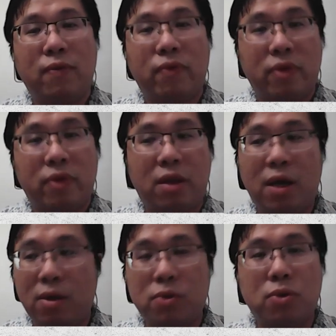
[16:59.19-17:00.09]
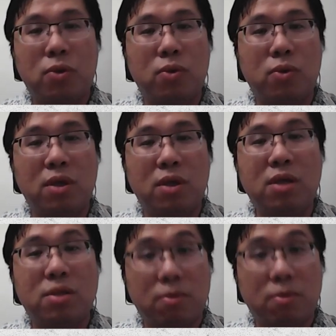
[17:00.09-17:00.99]
that also needs
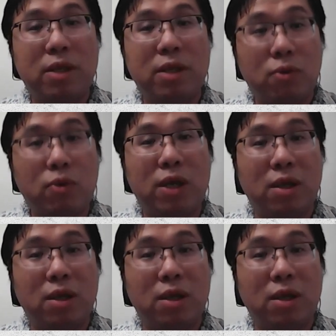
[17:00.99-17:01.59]
money to run.